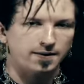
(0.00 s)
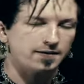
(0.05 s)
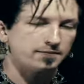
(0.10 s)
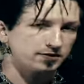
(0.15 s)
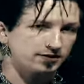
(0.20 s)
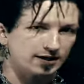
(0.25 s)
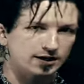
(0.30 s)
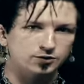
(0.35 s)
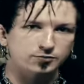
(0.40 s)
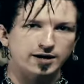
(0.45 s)

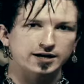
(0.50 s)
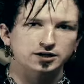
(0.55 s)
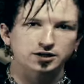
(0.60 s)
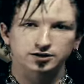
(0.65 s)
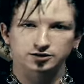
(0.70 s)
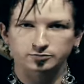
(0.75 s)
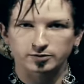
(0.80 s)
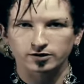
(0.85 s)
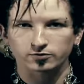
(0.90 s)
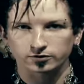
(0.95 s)
Stage magic
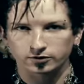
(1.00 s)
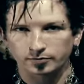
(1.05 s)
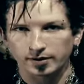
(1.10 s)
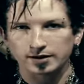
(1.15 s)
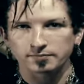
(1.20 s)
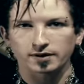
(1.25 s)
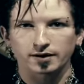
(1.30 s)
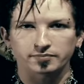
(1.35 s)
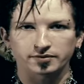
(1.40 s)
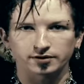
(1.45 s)
has been what's
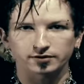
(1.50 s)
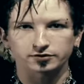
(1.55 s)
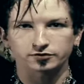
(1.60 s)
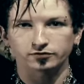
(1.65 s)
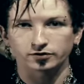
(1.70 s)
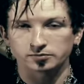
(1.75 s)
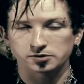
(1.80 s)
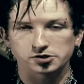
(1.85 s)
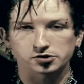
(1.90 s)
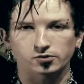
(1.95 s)
paid my bills
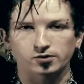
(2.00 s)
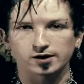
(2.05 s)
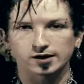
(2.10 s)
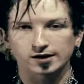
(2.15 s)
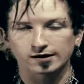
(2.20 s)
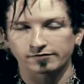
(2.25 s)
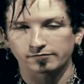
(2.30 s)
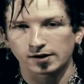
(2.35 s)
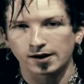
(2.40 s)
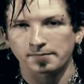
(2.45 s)
for the
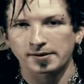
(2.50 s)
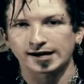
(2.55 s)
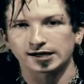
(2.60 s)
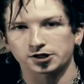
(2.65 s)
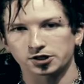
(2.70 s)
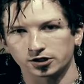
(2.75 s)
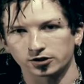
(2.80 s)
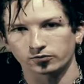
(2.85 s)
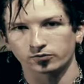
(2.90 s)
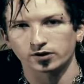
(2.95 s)
majority of my
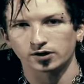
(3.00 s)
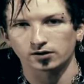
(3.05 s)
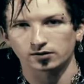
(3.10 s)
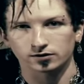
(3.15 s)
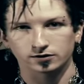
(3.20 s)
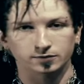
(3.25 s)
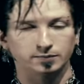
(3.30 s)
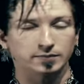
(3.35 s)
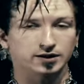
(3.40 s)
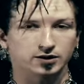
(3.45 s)
magic career.
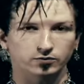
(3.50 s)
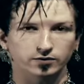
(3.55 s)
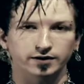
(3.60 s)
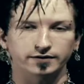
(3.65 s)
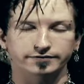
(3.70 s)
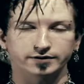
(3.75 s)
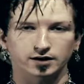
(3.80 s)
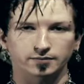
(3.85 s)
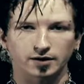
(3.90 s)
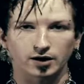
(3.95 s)
It's mainly what
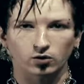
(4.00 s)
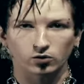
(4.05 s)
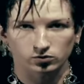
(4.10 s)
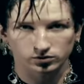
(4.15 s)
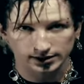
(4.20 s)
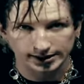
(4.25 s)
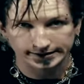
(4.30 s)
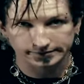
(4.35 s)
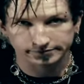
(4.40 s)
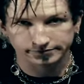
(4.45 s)
I've done my whole
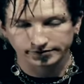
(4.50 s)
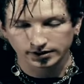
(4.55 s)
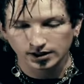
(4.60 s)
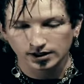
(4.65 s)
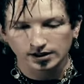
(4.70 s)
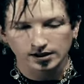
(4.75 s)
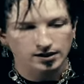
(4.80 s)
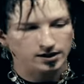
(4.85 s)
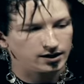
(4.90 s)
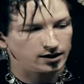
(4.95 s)
life.
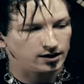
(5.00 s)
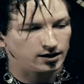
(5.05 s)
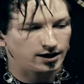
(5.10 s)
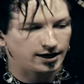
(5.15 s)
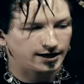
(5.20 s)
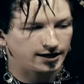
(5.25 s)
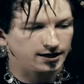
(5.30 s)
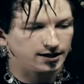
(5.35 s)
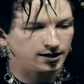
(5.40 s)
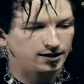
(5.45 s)

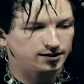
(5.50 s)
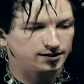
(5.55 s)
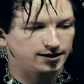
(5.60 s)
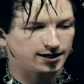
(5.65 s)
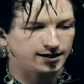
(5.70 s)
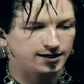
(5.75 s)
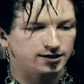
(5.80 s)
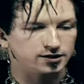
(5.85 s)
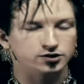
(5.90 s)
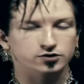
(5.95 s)
I
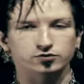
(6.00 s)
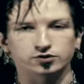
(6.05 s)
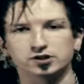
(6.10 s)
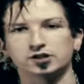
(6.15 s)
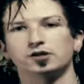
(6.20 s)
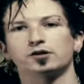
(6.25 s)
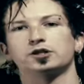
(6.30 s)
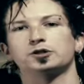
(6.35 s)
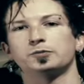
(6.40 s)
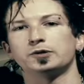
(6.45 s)
got into
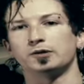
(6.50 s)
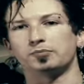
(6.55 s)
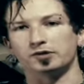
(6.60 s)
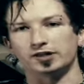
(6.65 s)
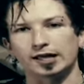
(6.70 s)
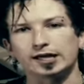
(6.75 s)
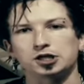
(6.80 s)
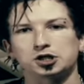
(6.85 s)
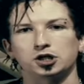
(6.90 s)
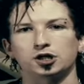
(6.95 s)
serious
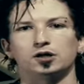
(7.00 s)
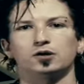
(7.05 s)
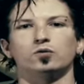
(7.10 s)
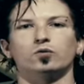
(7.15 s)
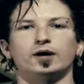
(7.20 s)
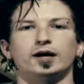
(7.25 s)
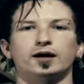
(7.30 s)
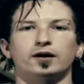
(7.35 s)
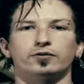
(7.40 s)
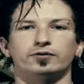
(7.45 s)
manipulation
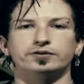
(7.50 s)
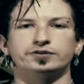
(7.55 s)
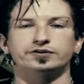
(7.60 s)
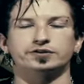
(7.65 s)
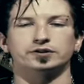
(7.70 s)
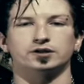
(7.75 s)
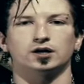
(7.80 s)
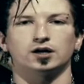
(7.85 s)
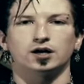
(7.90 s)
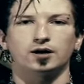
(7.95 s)
when I
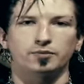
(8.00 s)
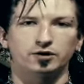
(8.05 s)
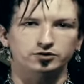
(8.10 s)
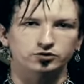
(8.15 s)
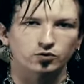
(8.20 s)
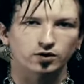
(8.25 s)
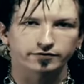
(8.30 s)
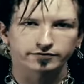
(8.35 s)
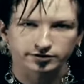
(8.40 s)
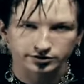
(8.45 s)
was about
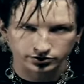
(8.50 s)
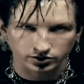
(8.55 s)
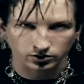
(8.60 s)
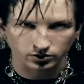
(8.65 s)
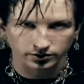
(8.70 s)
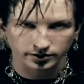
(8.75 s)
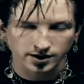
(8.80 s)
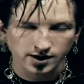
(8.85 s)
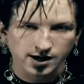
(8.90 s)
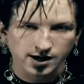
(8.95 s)
12 years old.